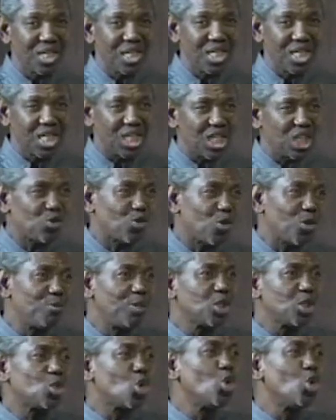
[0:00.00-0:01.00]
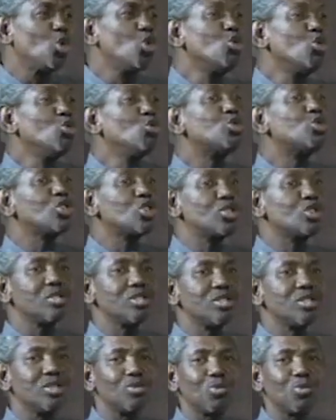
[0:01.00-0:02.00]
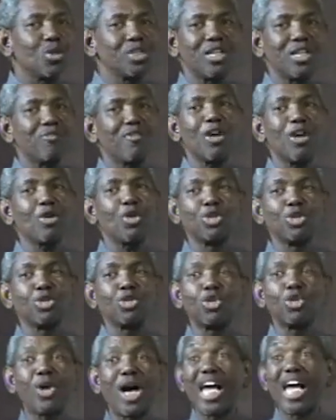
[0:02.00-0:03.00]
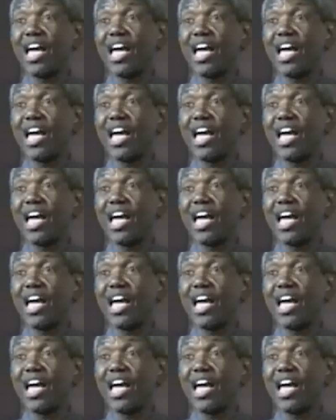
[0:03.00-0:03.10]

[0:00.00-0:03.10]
It's for me to lose whatever control I have